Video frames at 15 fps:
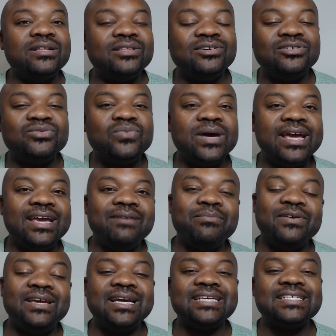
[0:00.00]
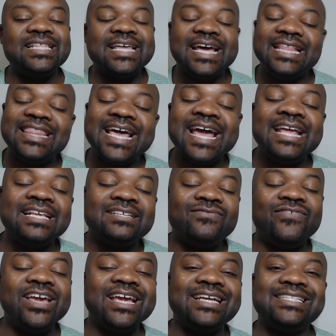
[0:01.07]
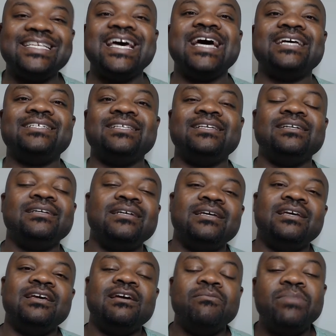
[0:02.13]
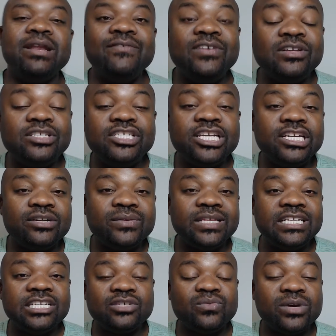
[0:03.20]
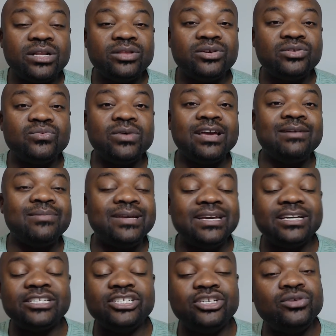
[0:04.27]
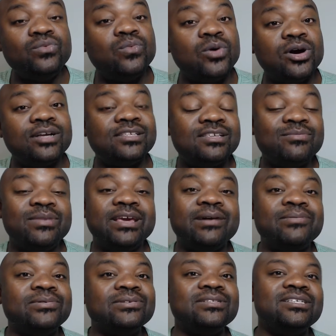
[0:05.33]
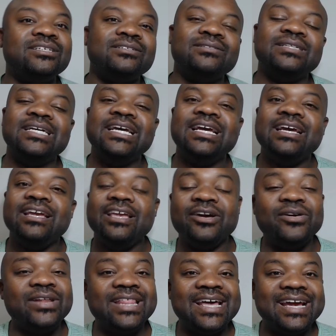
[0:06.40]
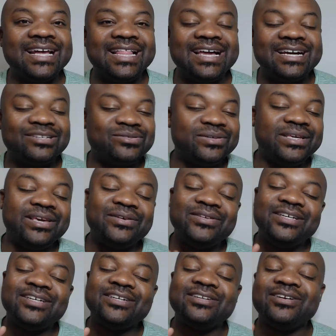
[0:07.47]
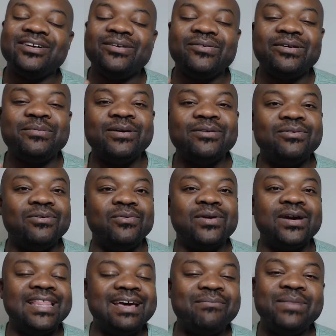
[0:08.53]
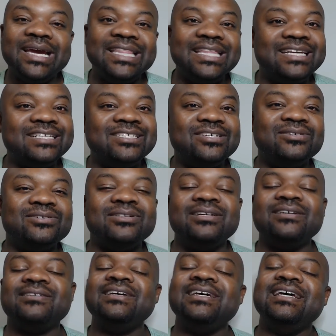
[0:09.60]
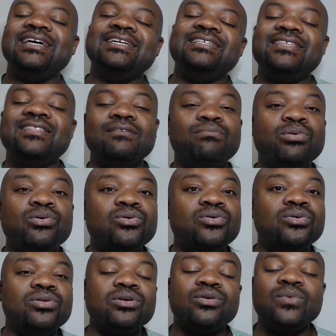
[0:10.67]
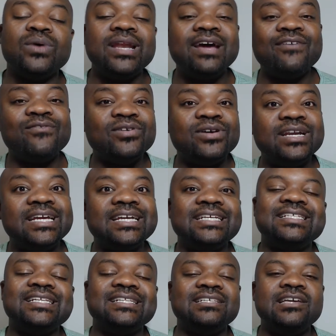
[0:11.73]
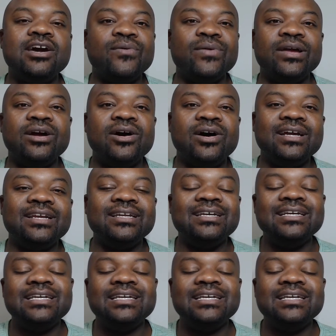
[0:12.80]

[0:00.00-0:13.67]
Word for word: lose weight because of that, that is fantastic. But if you genuinely just want to lose weight because you want to be able to go to that class reunion or you want to be able to wear that bathing suit to, to the pool or whatever it is that's going on,